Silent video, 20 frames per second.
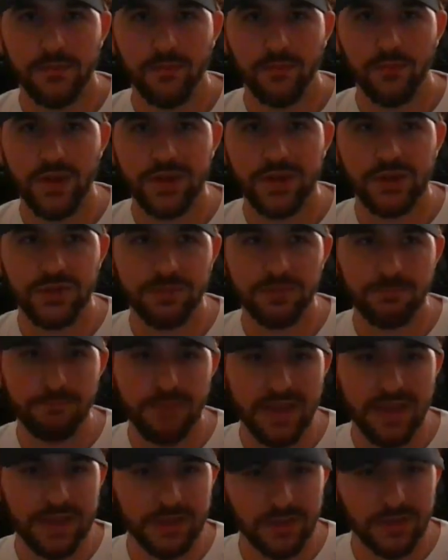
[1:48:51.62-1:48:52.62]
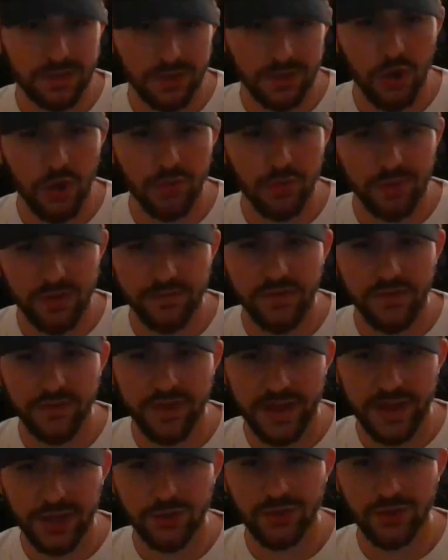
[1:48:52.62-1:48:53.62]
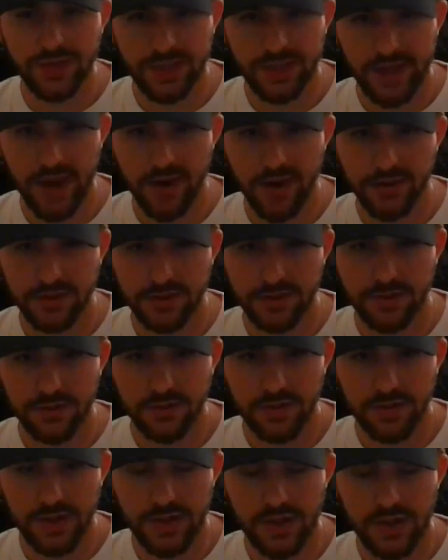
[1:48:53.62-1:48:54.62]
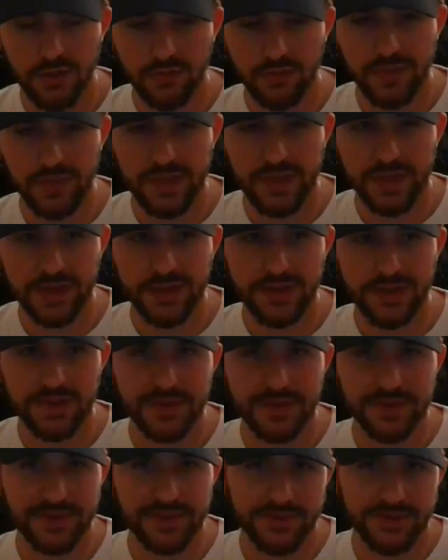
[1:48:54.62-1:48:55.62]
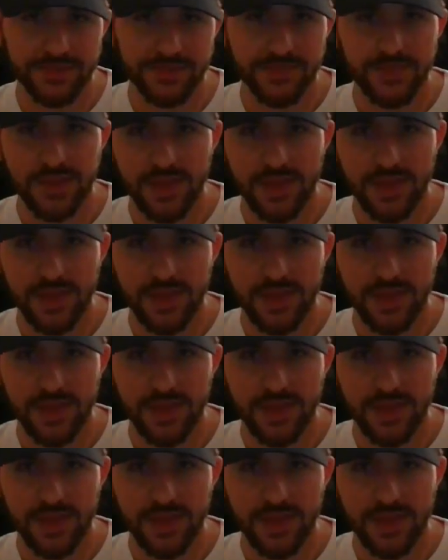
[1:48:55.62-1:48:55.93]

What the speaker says: Which makes Koba a very interesting character, because